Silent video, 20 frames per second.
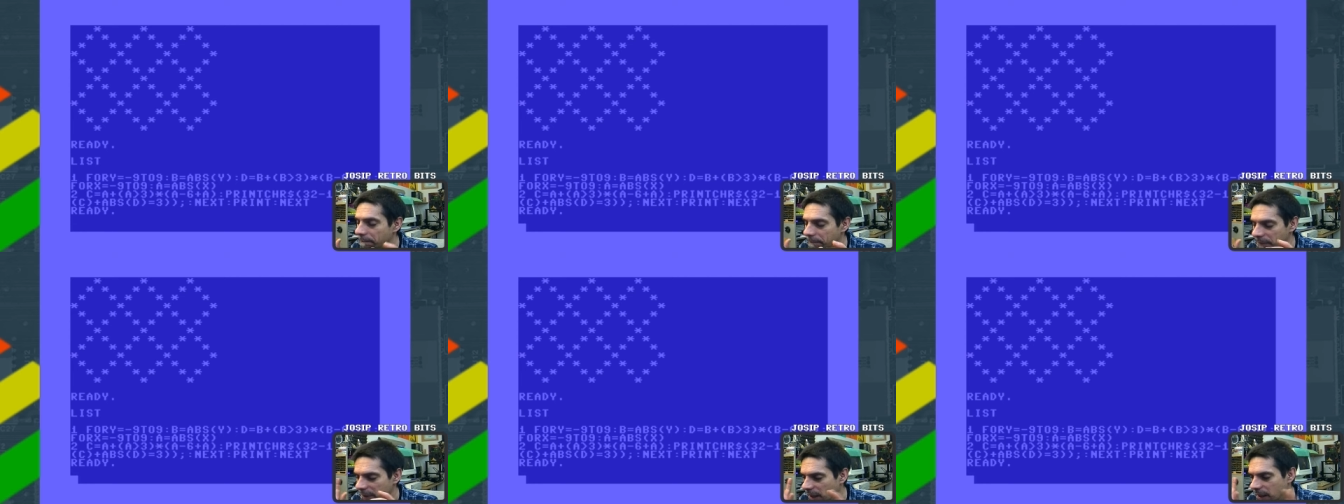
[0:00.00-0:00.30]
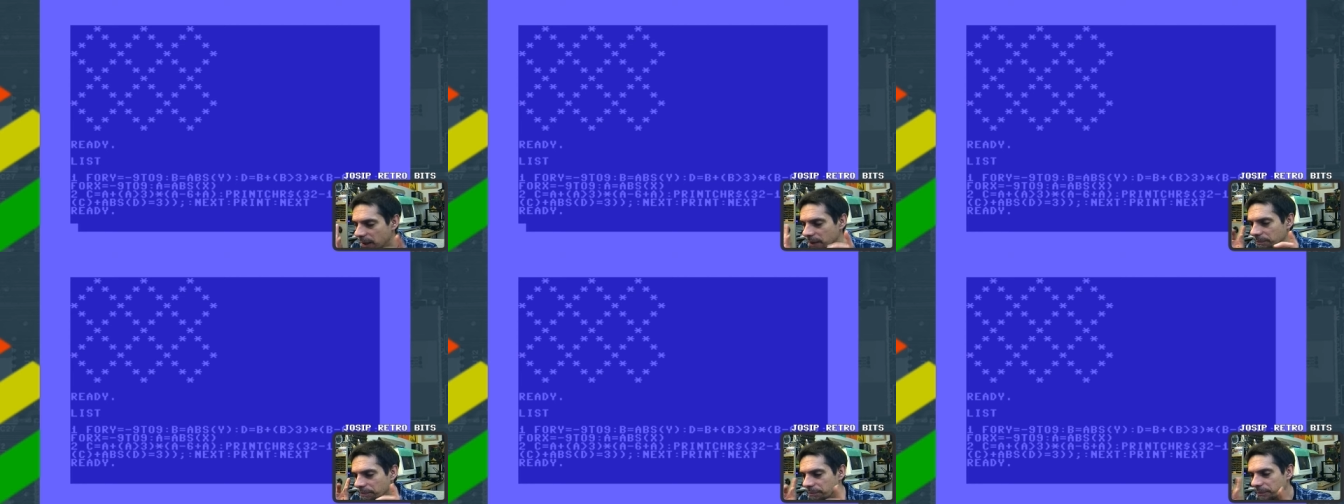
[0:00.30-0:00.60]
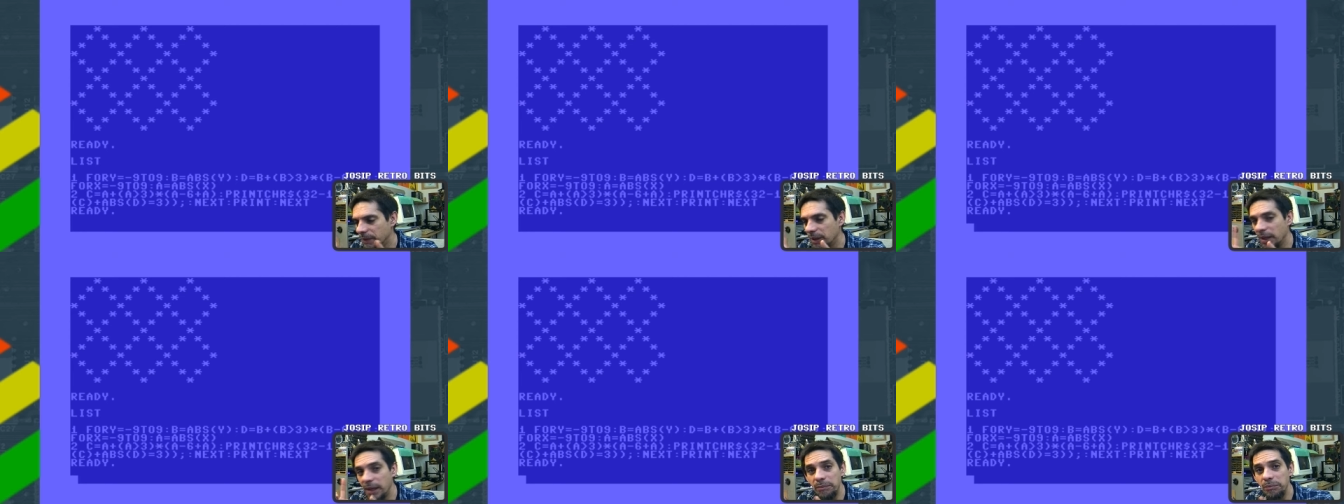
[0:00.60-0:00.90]
Um,
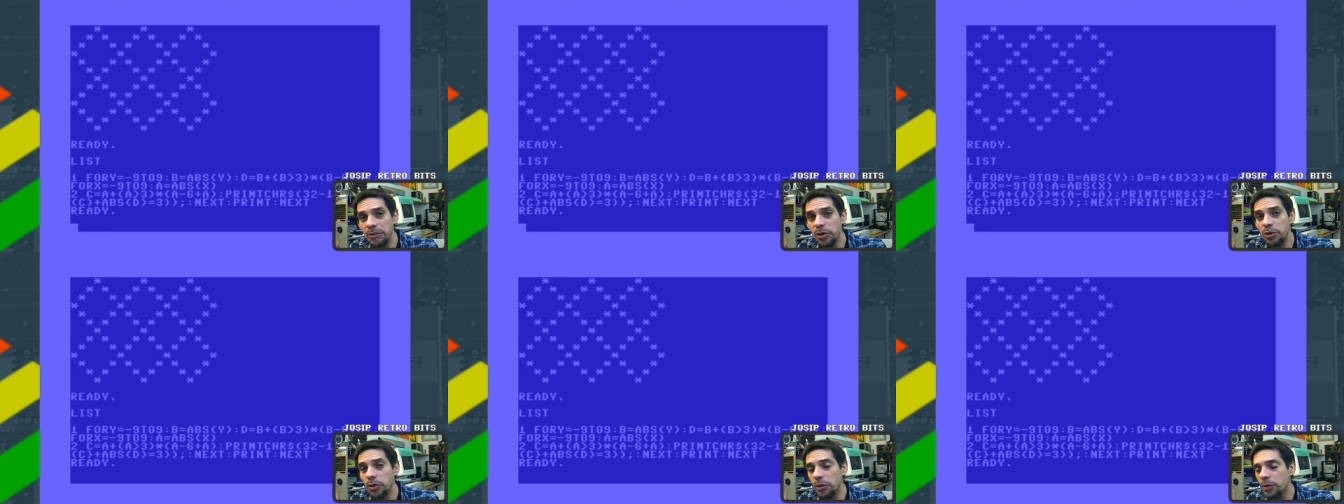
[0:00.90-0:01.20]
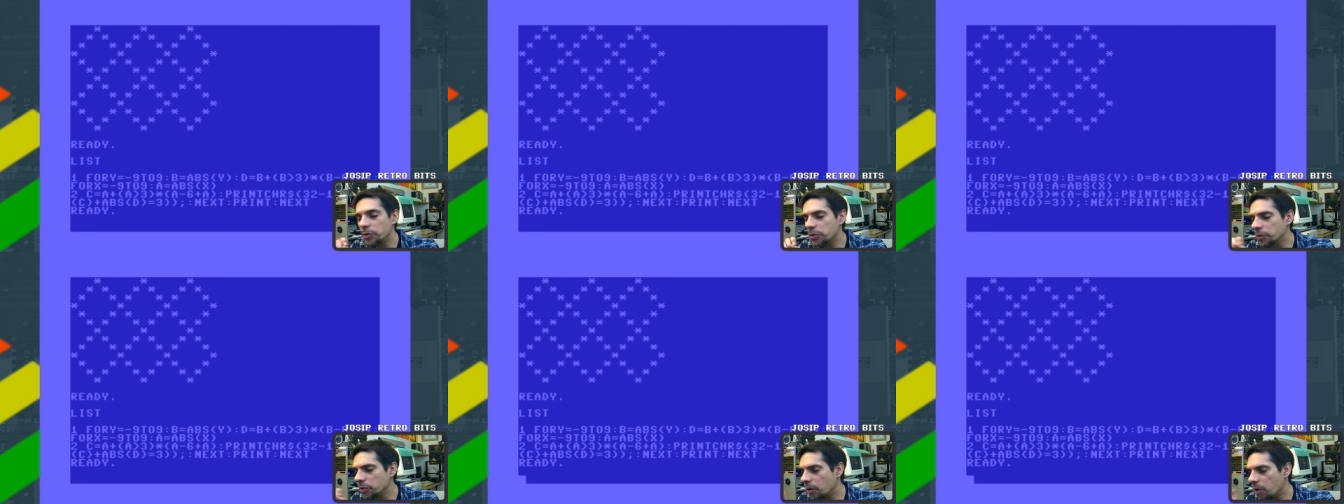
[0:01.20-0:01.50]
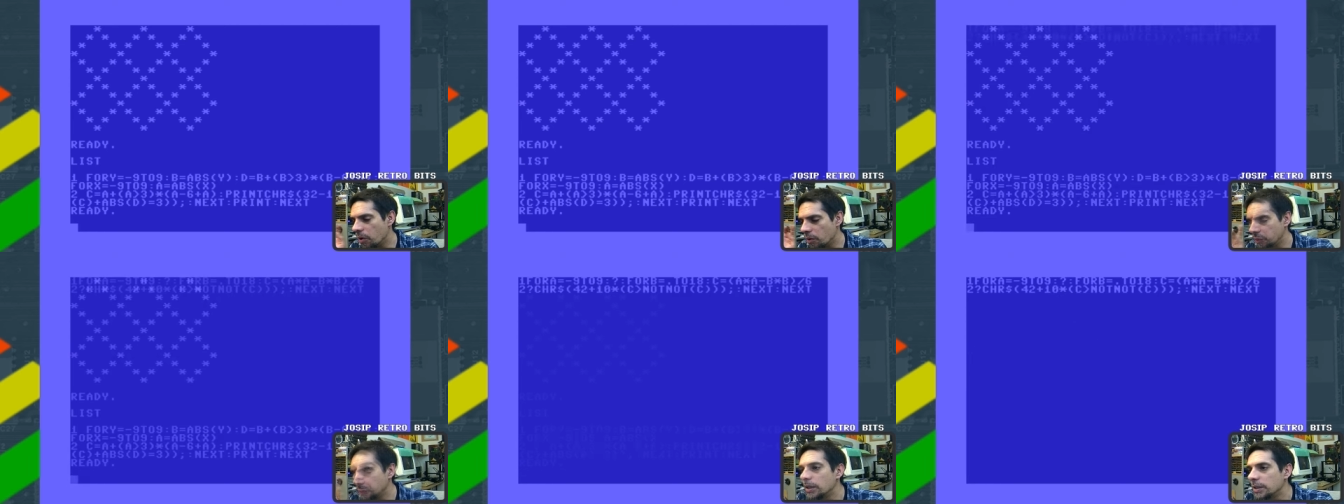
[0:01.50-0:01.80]
let me show you the
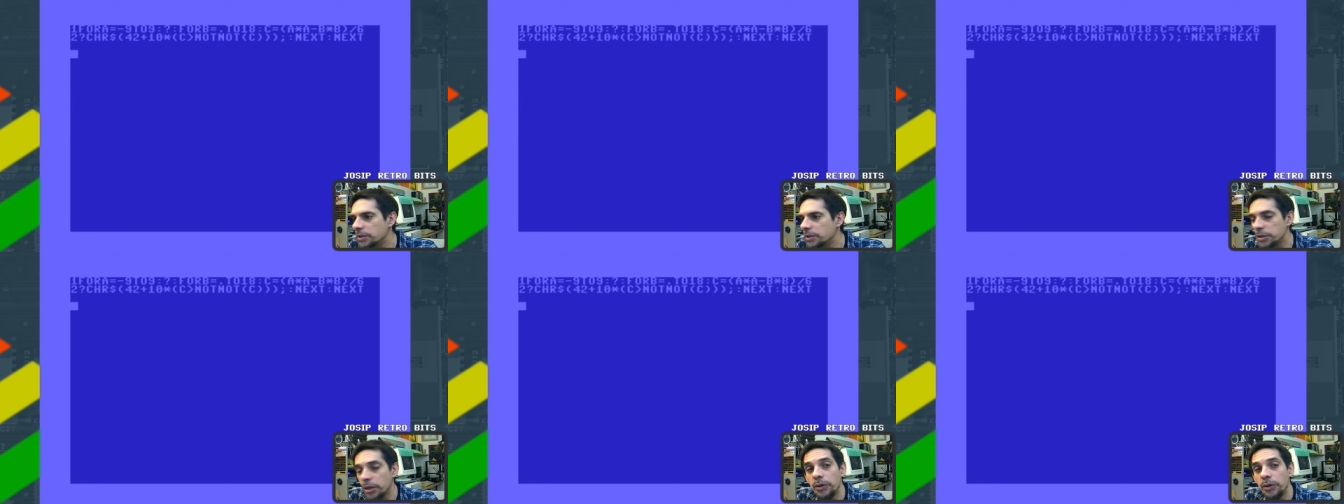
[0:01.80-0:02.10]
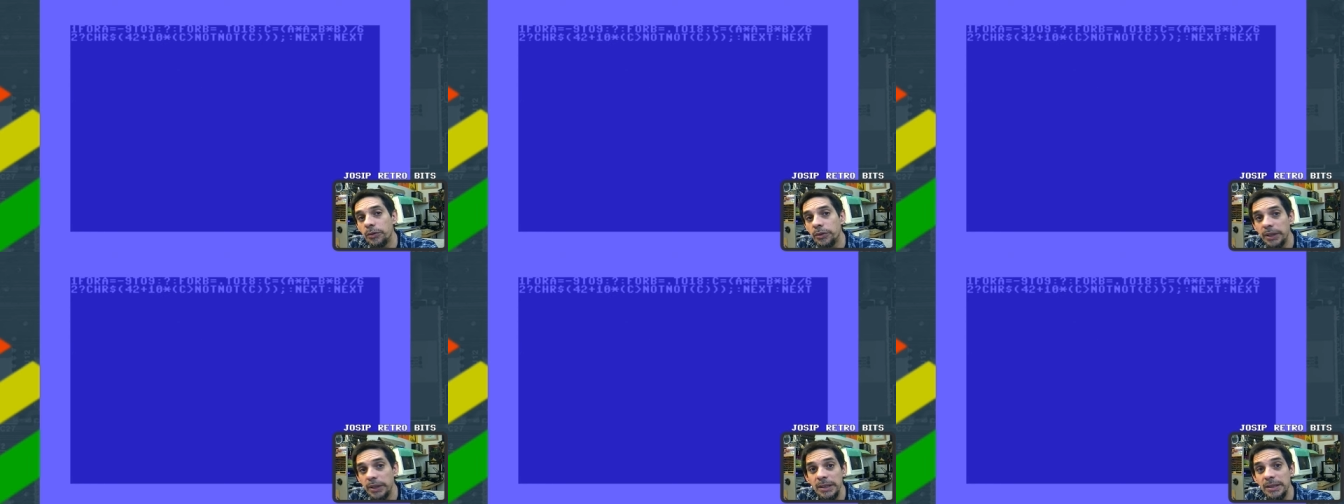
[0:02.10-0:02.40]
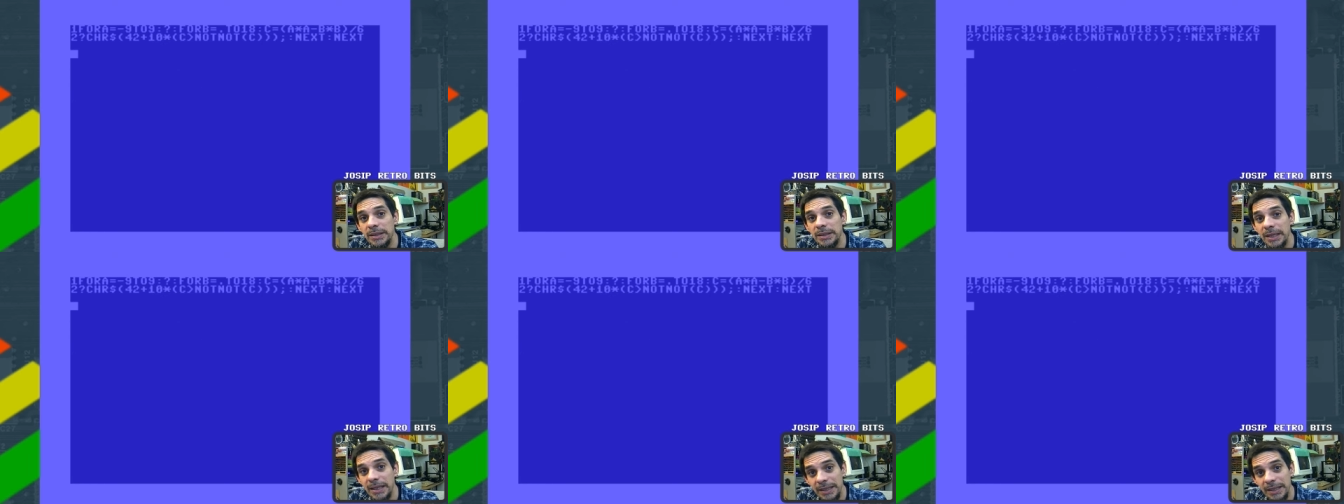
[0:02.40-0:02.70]
code. So
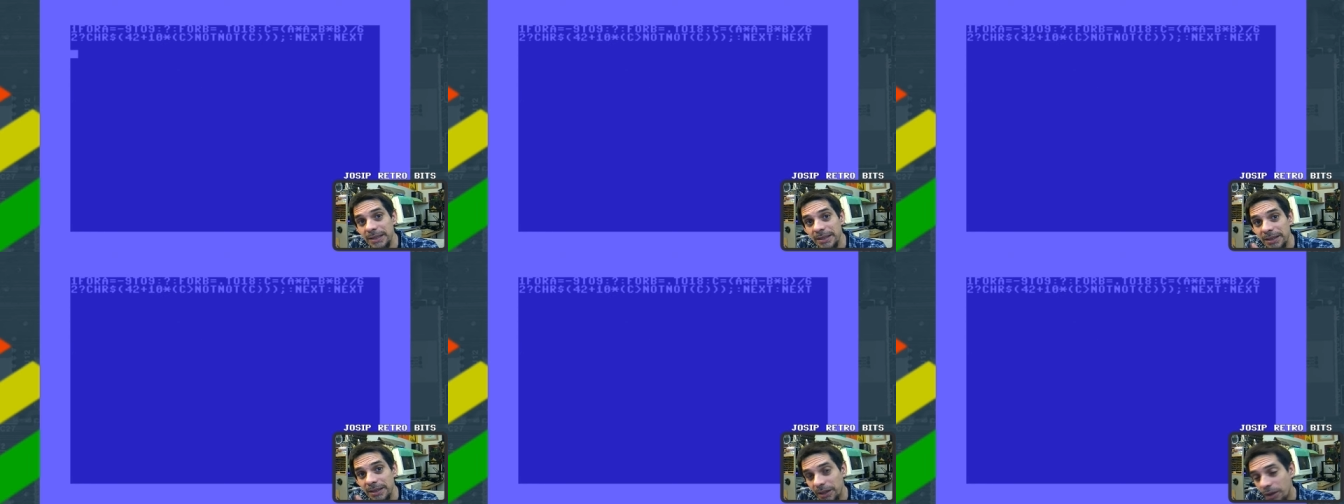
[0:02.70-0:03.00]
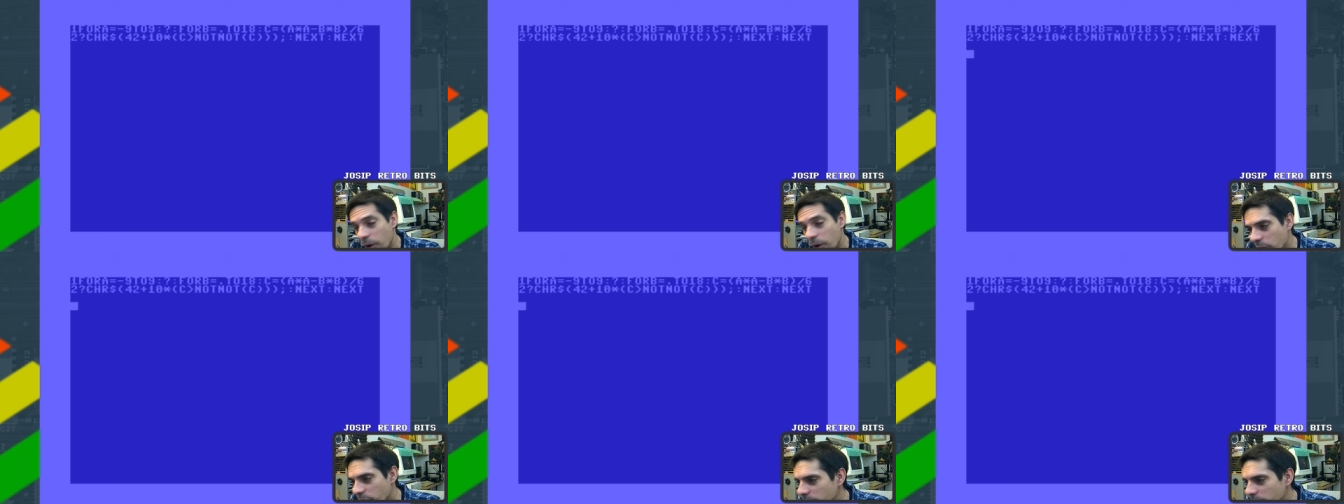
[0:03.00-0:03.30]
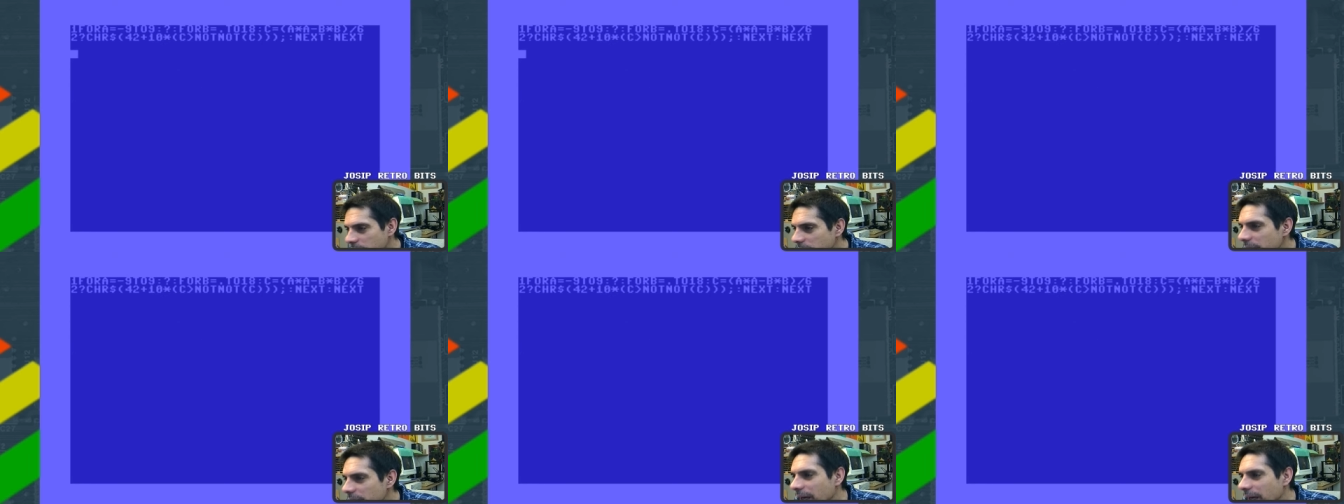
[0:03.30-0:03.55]
this is the code,